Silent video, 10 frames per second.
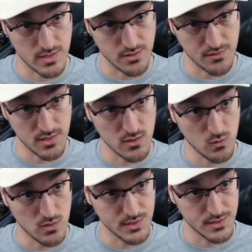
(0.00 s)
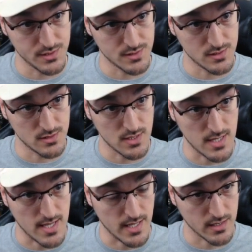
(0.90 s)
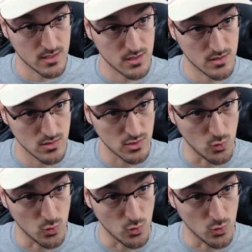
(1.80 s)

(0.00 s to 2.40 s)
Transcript: I don't think you want to attack.